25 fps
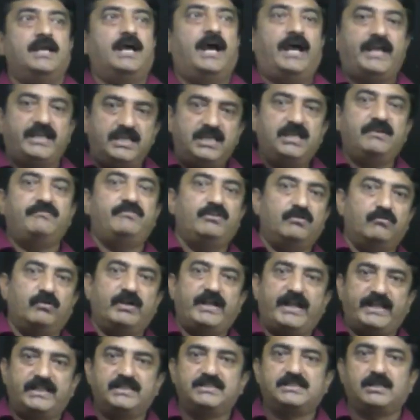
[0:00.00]
I give you
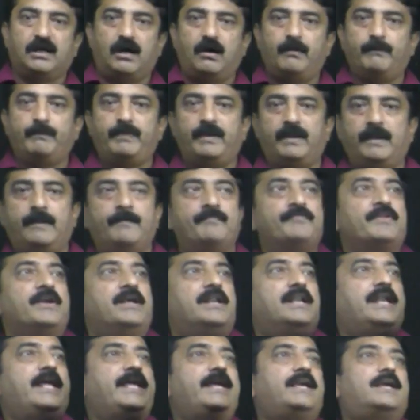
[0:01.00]
one example,
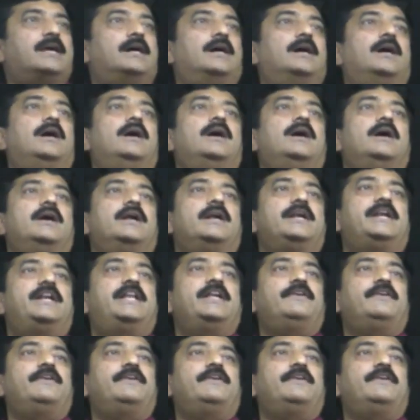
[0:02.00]
like a